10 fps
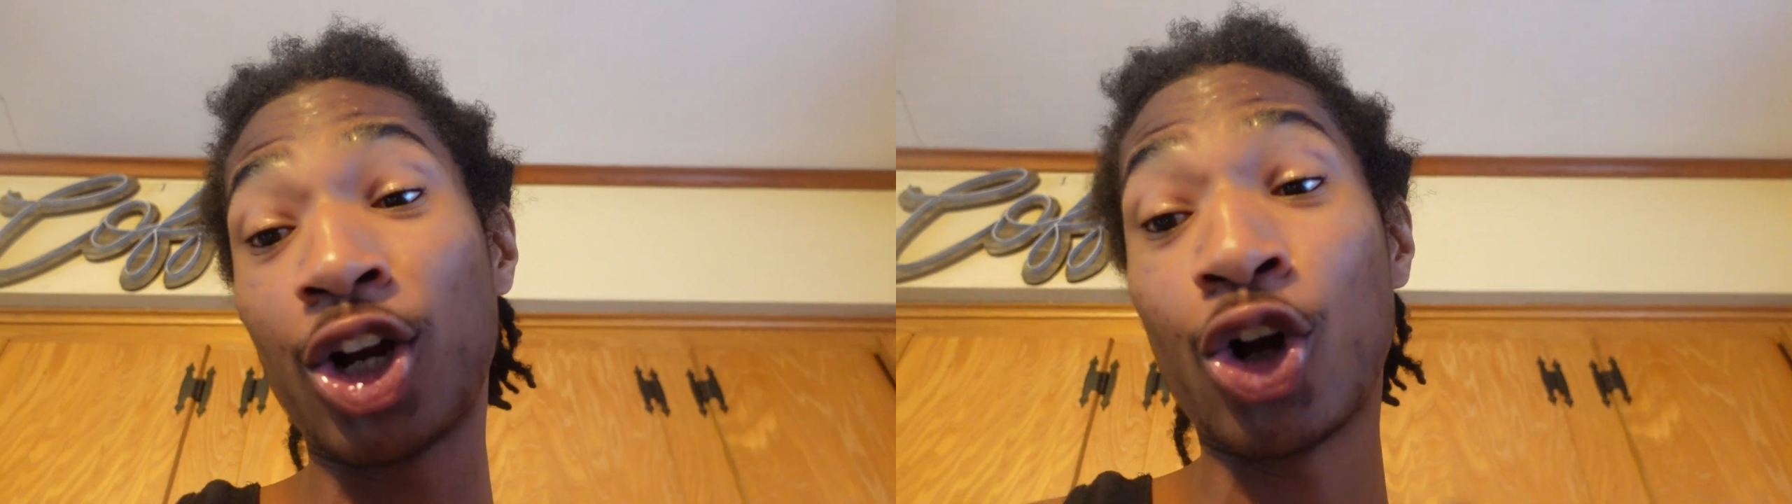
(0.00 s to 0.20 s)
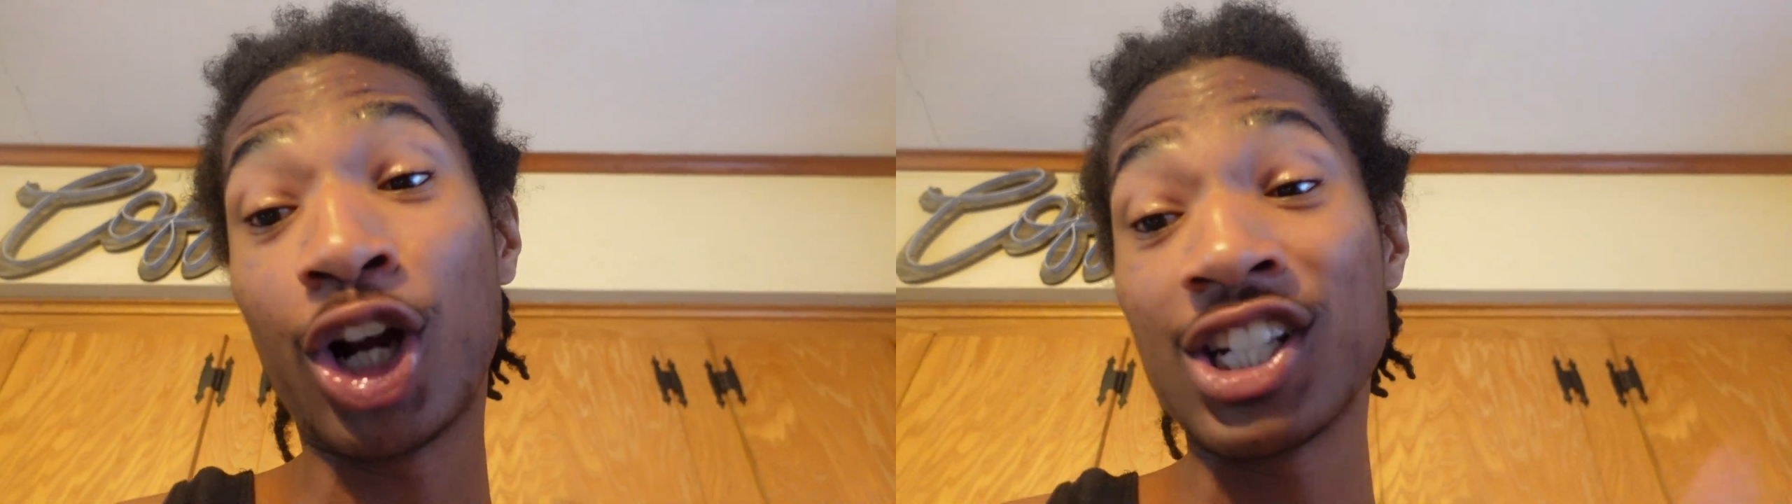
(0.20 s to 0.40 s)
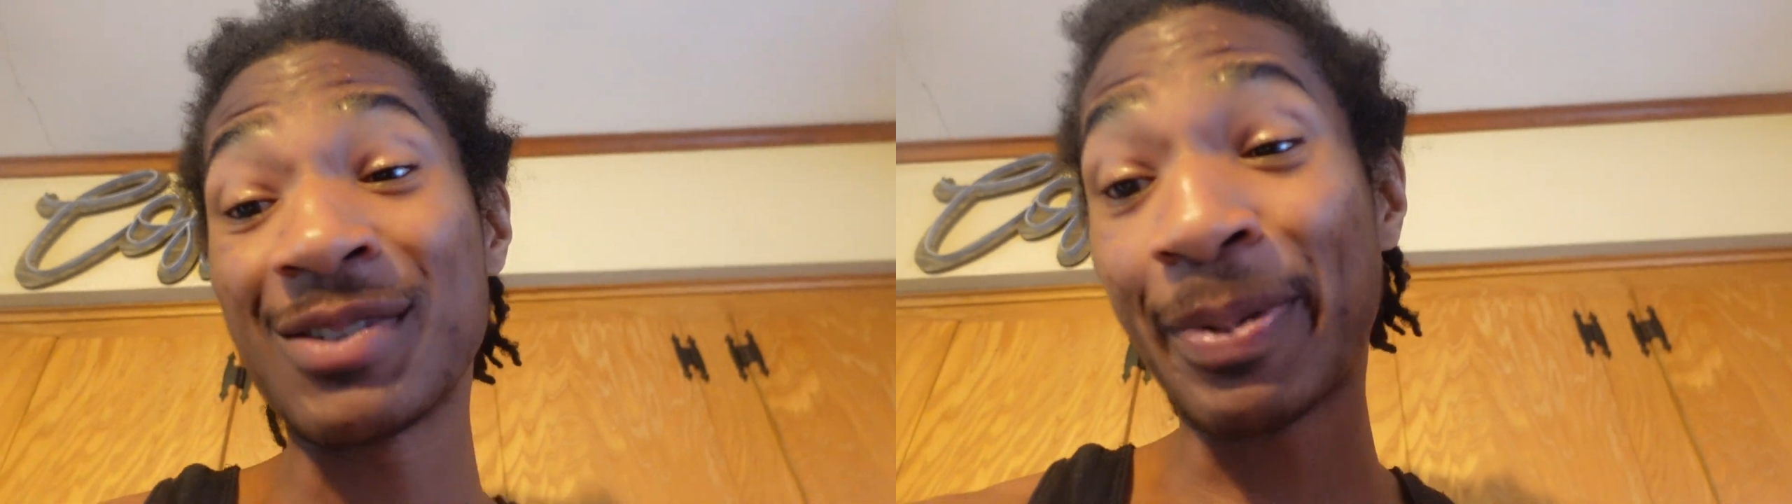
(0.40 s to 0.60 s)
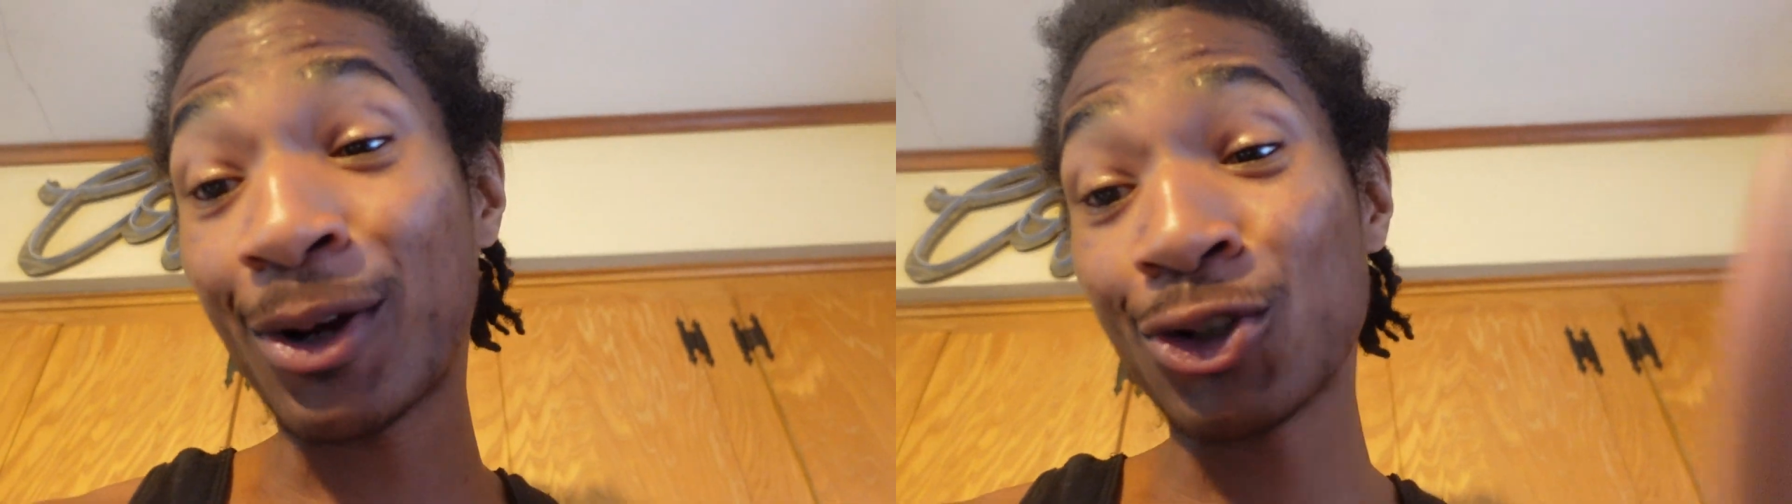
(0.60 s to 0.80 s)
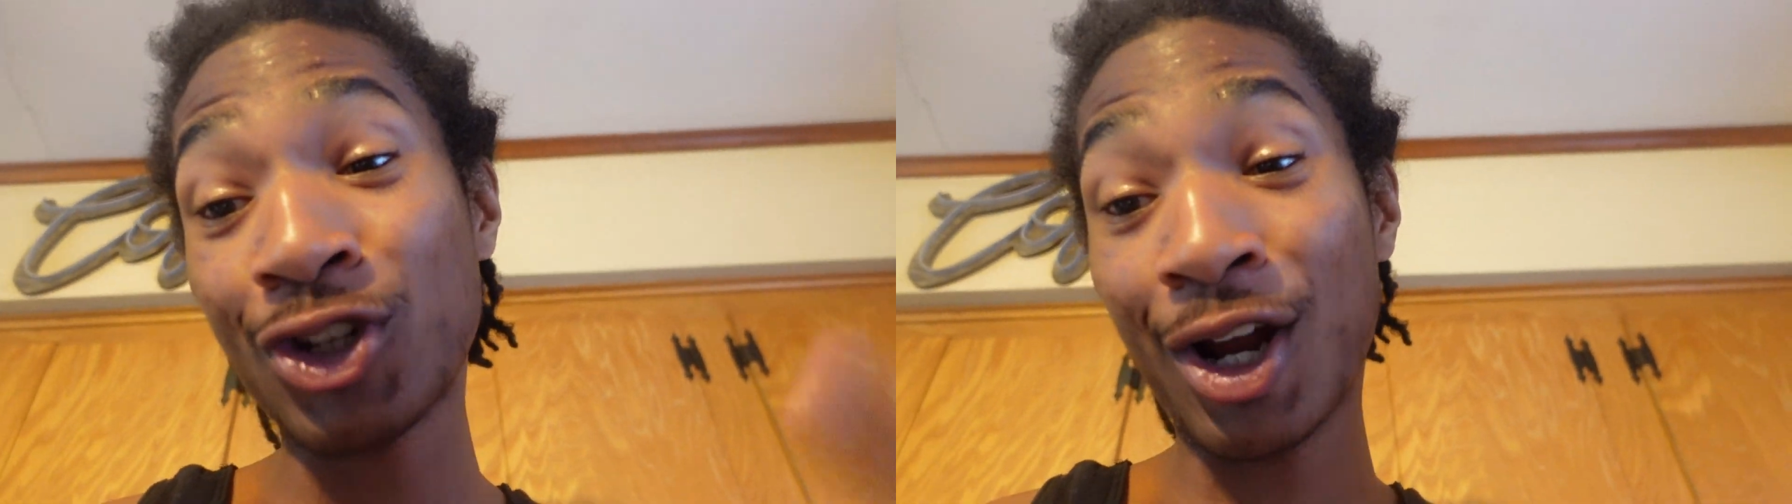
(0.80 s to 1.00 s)
on our
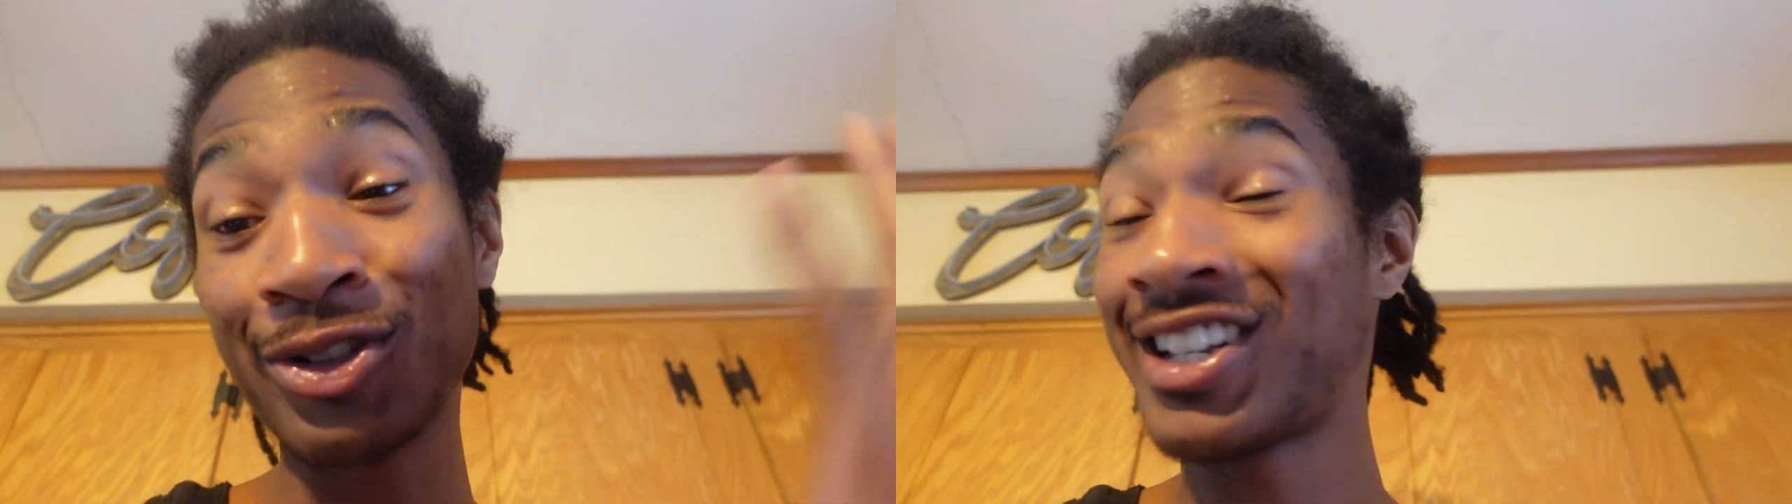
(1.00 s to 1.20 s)
speckled trout